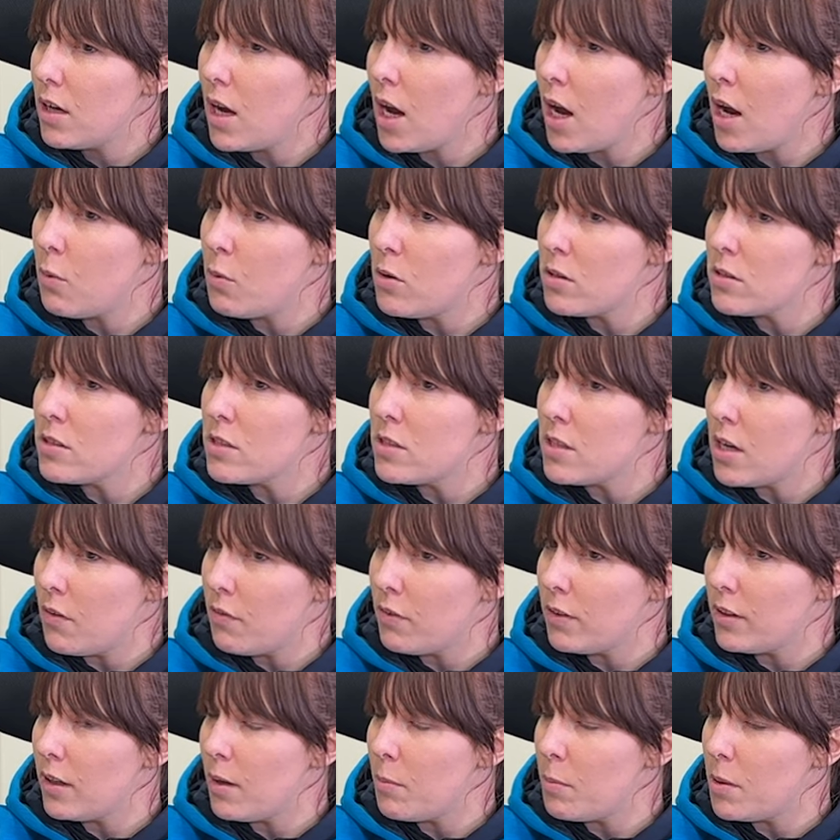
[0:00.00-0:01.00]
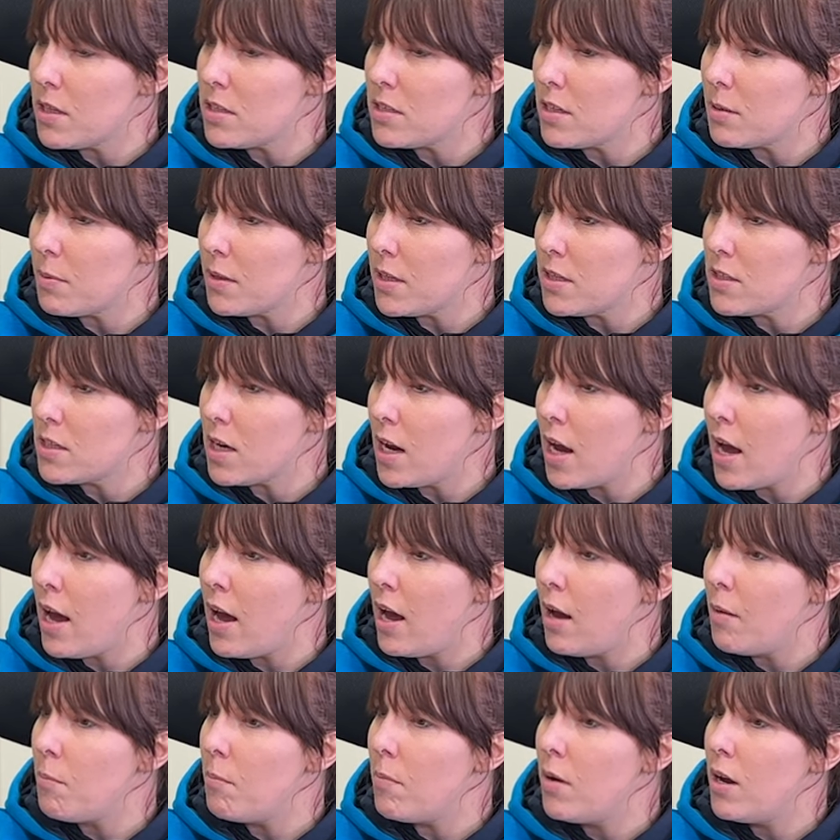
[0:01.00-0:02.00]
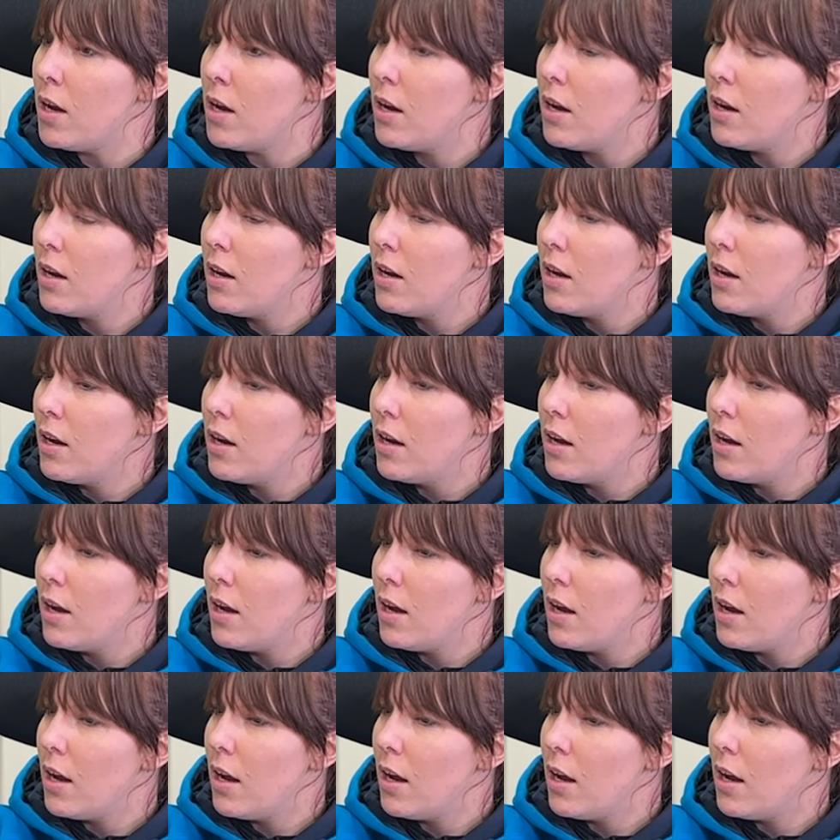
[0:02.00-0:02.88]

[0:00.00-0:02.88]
I was definitely a basic bitch. Is um, that what Mean Girls, isn't it?